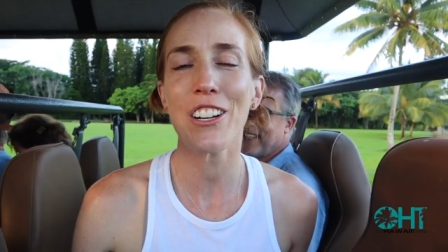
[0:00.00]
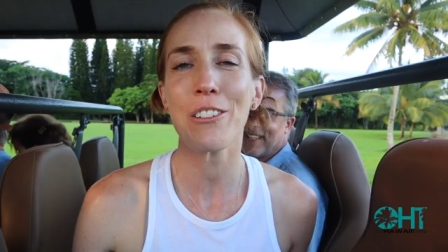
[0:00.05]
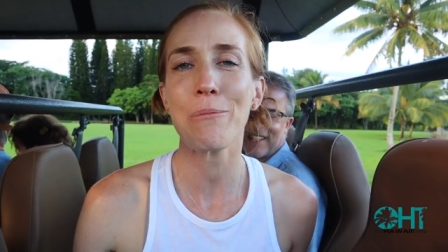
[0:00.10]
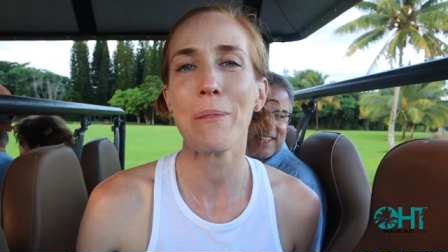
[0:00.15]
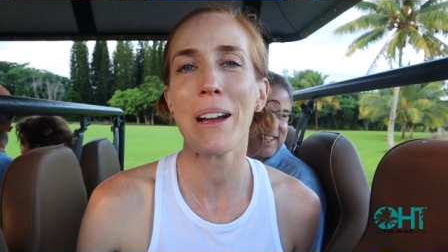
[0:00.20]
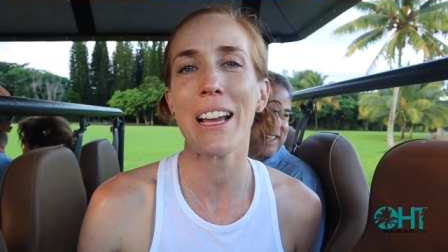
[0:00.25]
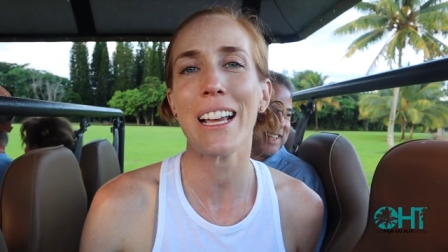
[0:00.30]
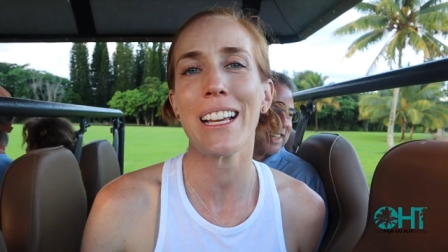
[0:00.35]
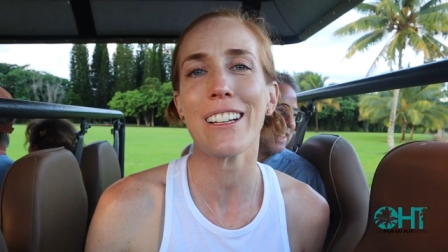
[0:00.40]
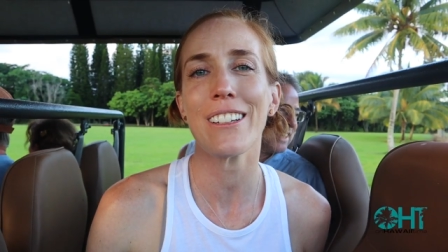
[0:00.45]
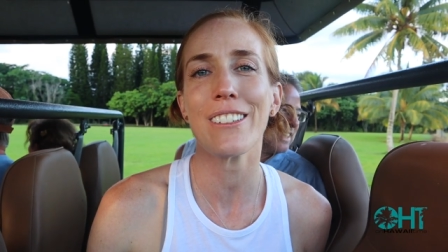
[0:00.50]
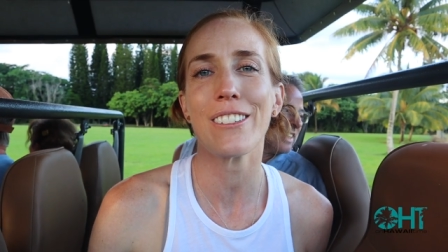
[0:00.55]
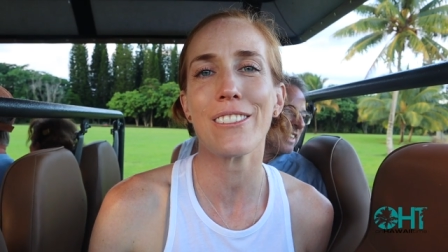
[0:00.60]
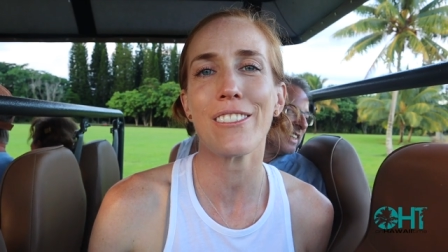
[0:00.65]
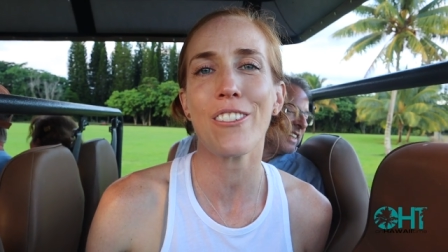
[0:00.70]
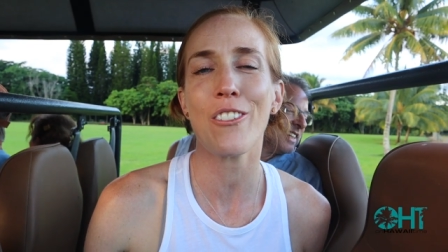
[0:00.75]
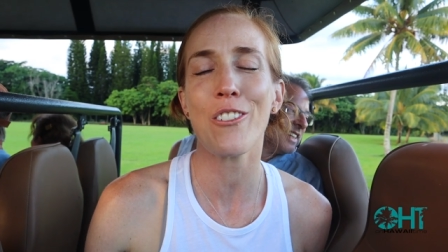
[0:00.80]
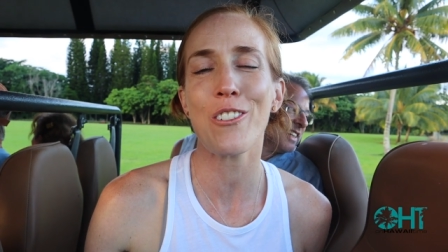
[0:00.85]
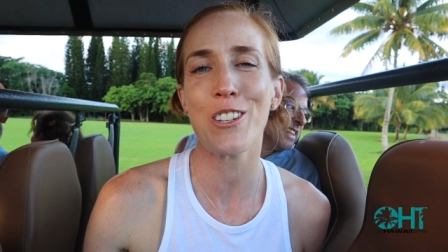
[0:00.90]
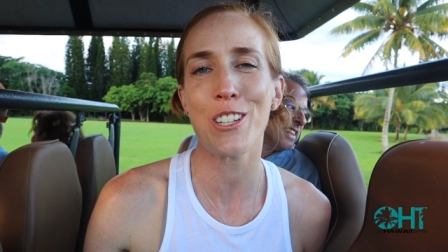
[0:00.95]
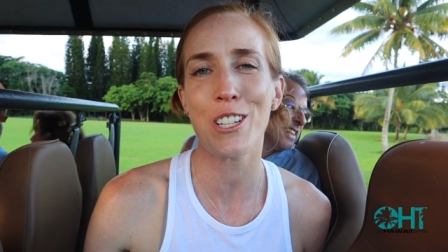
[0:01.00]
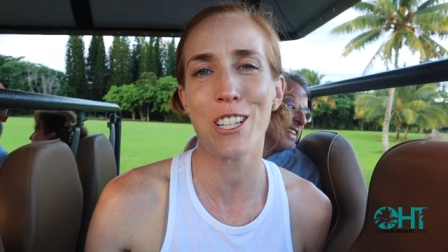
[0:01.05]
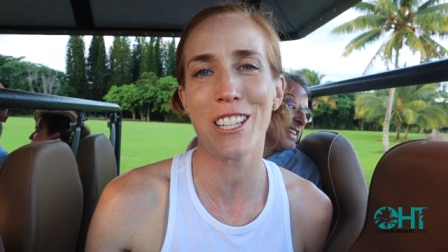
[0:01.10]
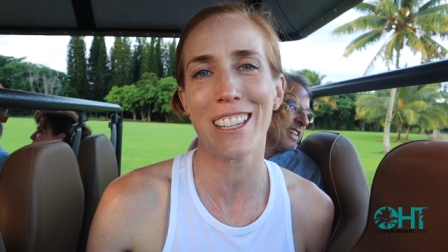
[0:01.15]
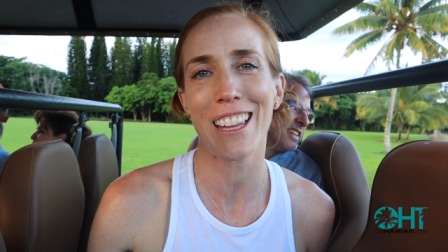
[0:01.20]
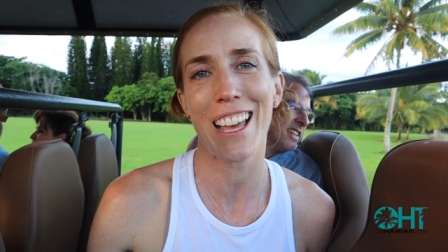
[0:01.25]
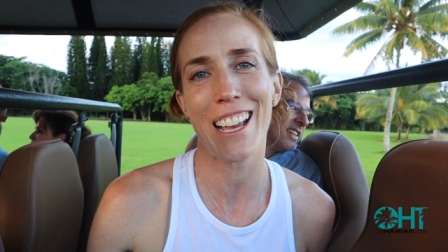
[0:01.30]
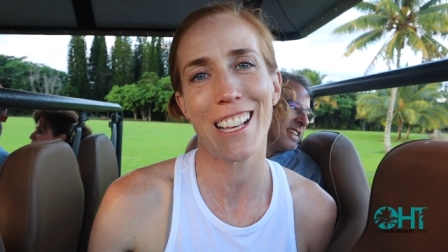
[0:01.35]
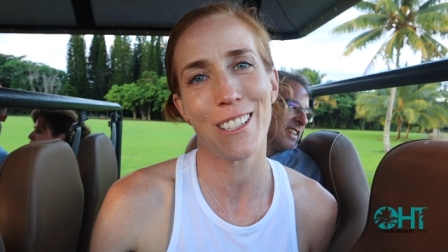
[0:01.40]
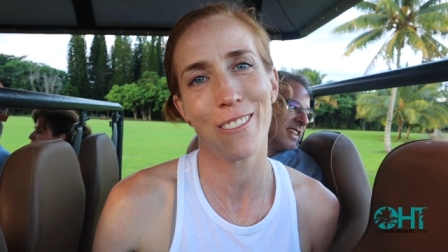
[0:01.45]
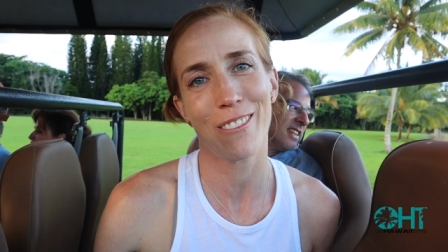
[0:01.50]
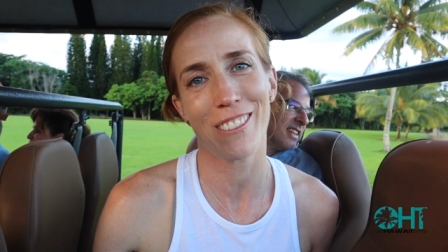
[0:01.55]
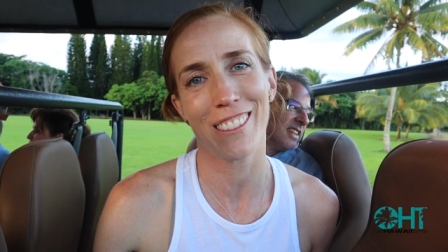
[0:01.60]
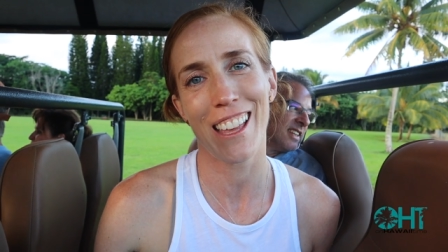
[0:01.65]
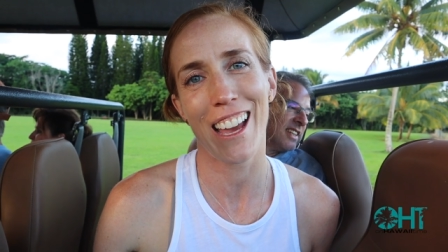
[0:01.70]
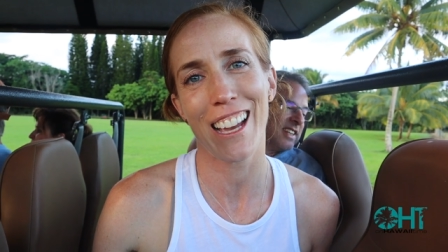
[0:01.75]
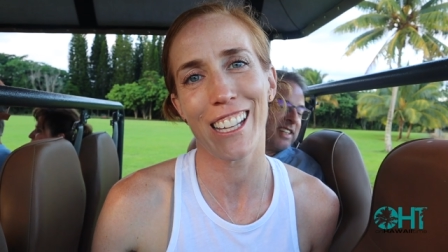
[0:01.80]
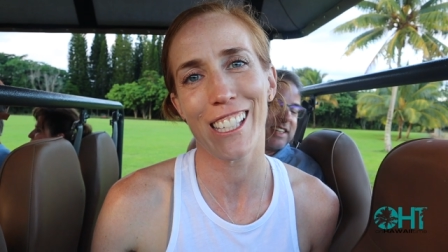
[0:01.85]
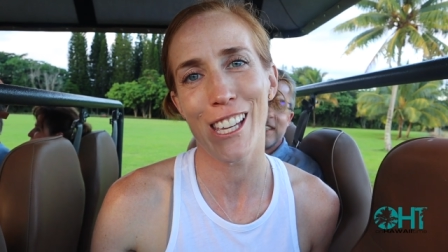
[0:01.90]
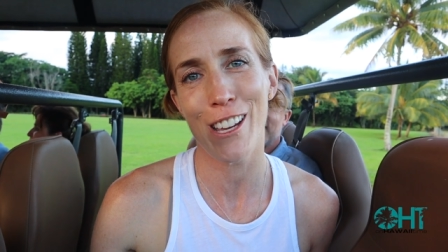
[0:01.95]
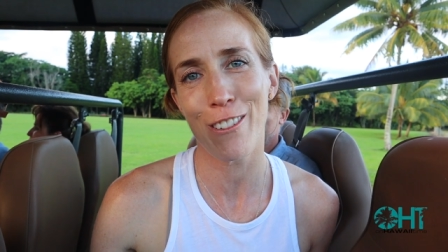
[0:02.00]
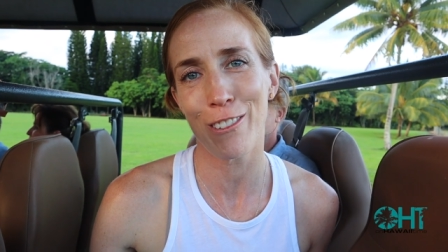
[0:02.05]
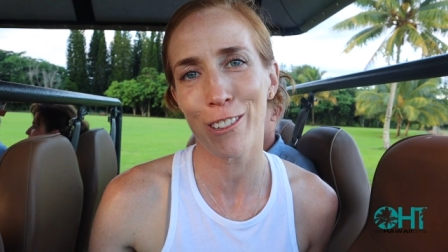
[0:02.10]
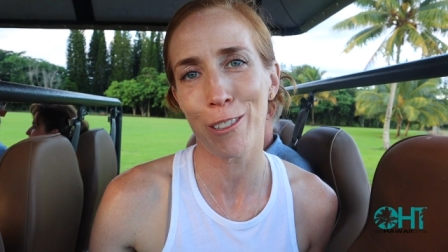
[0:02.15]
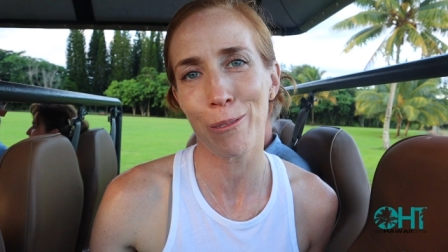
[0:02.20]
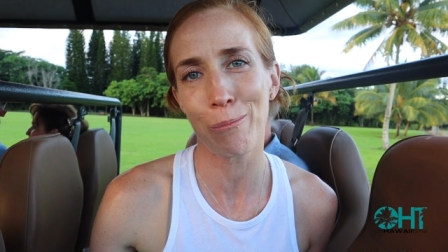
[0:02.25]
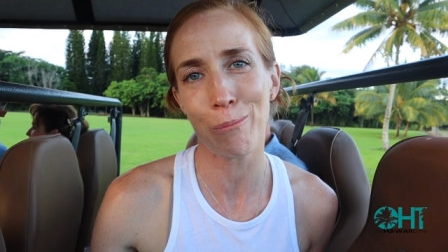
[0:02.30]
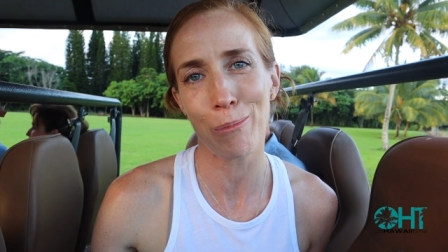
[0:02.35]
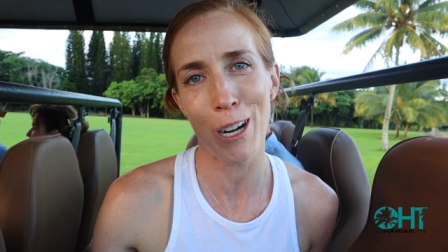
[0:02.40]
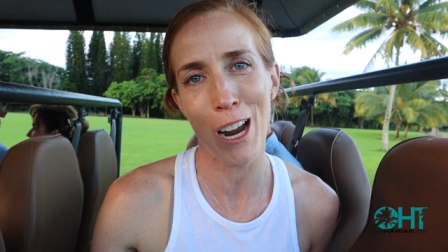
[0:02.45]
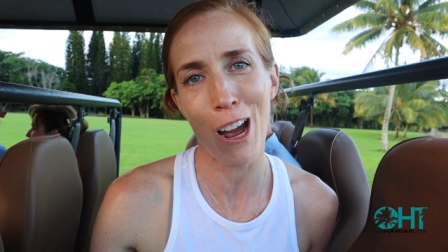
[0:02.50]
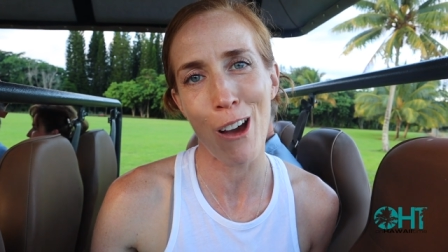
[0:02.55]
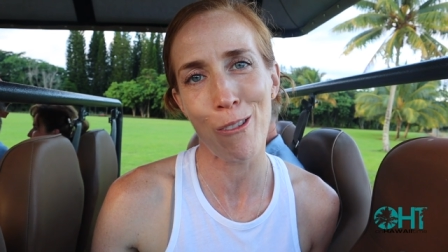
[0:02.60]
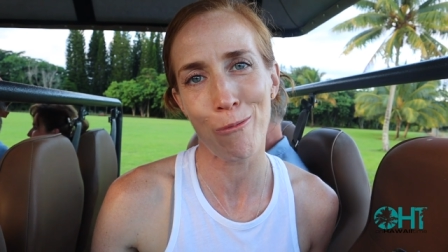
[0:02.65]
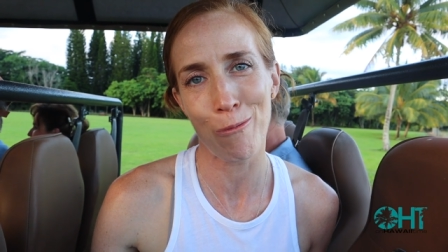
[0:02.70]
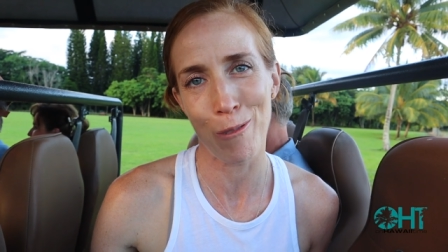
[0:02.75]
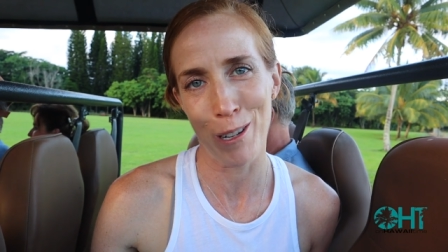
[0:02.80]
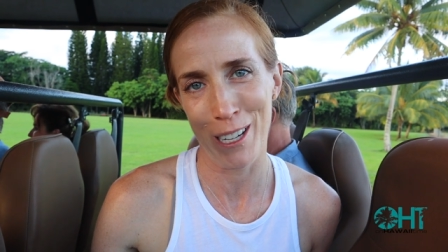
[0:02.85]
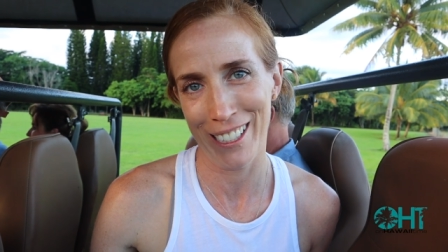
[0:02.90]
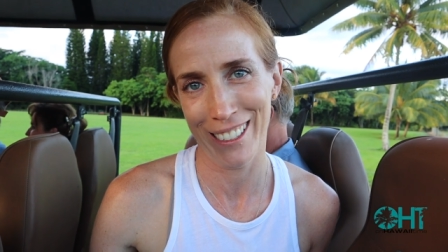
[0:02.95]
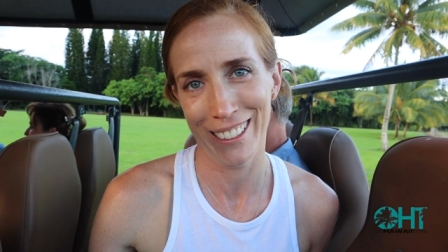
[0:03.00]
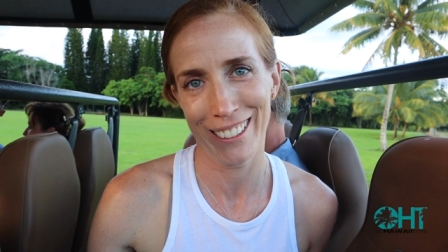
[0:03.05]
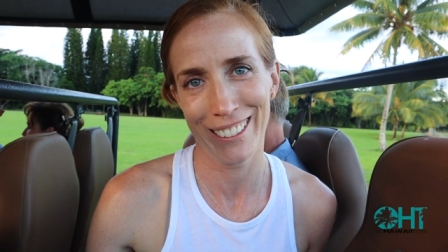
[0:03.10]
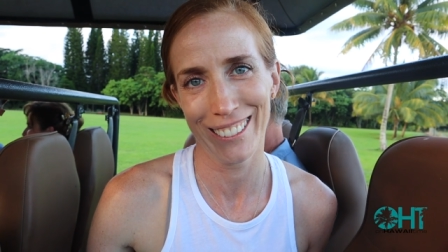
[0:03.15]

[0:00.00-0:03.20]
My orange slice with that cute little brown one.